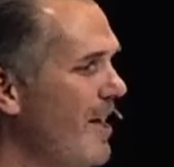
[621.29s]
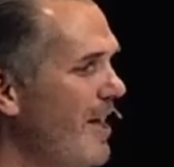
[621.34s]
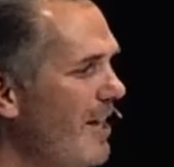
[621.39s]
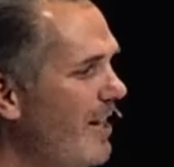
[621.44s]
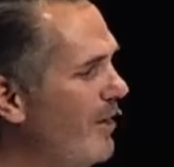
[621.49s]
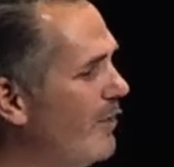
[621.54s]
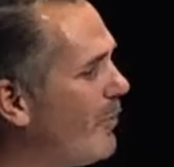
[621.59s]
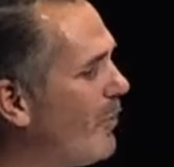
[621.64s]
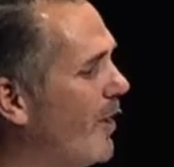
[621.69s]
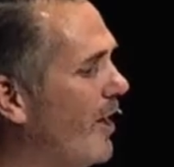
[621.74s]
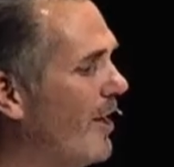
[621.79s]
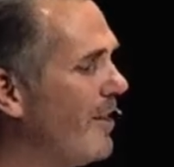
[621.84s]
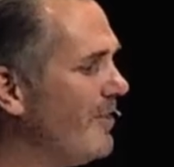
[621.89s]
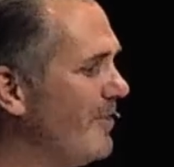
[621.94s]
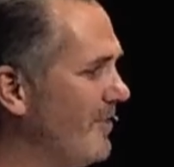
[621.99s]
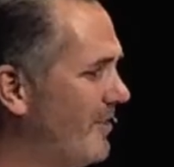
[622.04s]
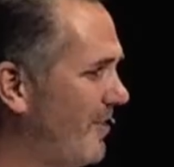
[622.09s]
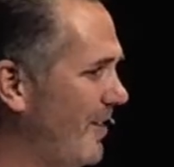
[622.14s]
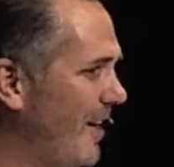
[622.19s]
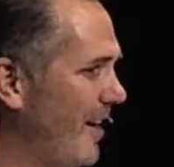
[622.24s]
He
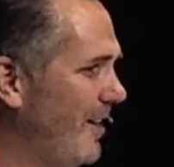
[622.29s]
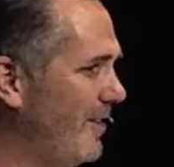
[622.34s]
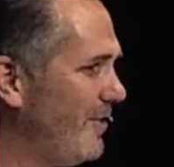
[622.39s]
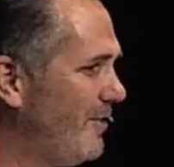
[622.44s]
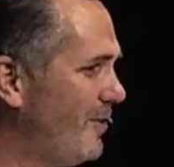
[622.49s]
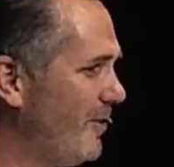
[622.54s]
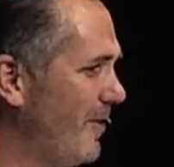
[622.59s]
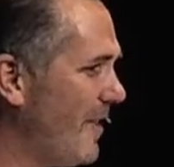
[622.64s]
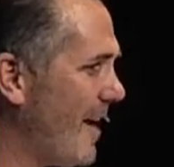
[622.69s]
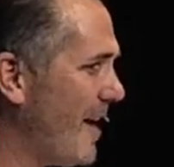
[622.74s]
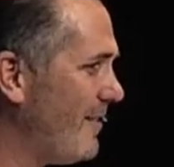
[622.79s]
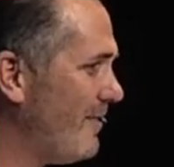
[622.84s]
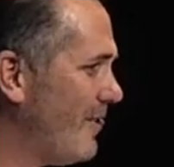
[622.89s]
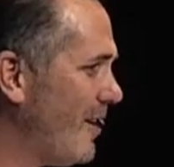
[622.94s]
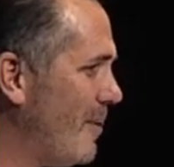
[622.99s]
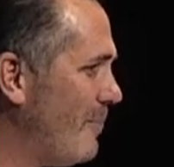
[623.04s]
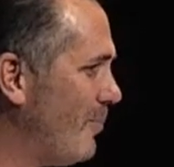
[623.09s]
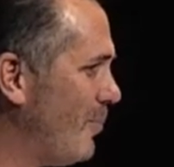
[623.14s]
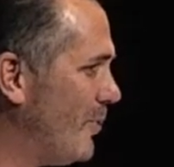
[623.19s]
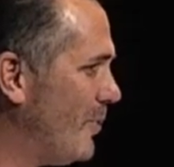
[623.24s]
runs into that
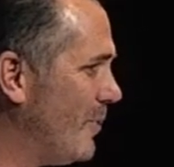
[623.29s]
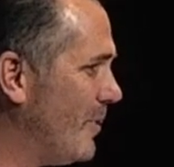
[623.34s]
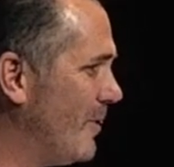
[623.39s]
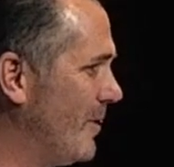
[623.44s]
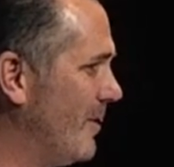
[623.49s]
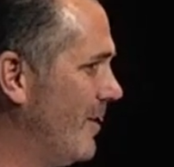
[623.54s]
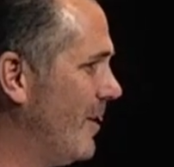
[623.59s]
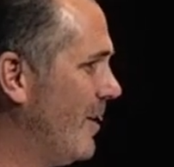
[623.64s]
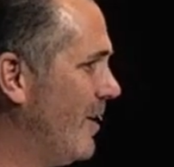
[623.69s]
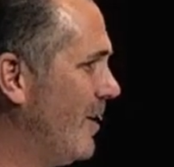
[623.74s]
temple,